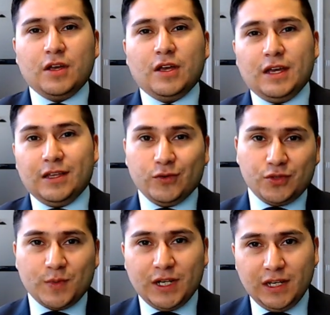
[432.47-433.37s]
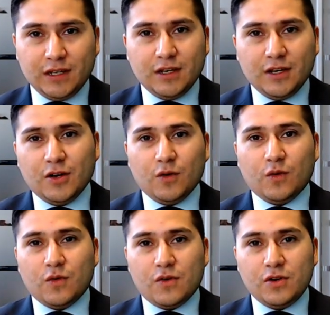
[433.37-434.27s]
and lose money,
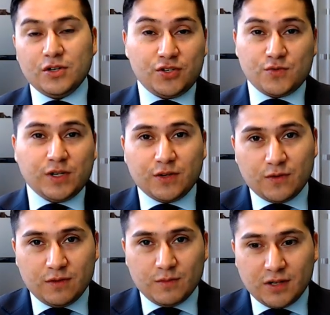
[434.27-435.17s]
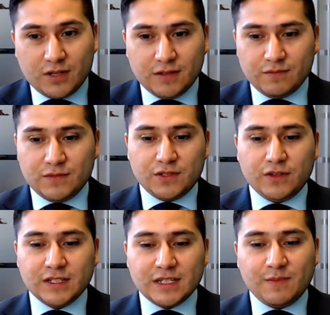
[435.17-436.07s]
or do you just want to ignore the market? So
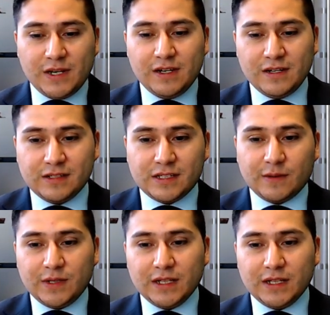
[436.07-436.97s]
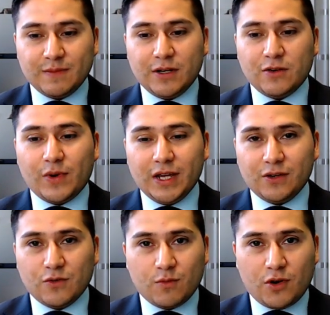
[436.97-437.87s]
this has been something that's been on my
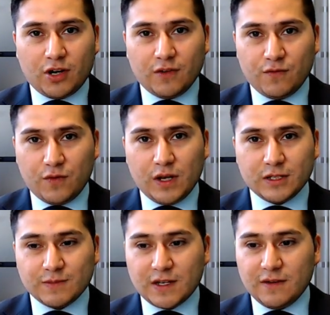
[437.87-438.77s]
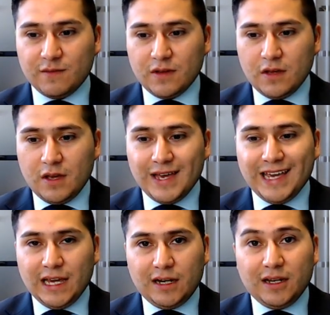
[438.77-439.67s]
ignore market for quite some time,
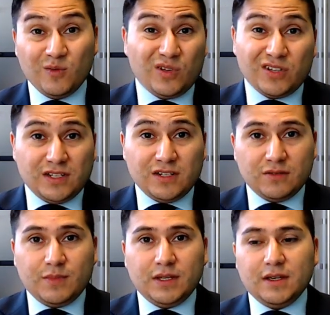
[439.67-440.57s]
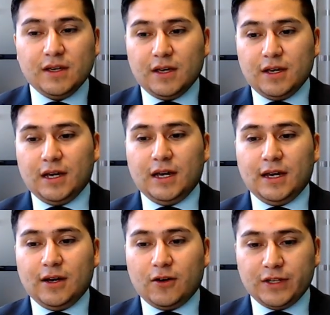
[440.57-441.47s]
and it will continue to be
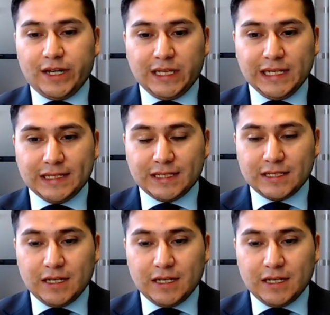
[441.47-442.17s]
on that list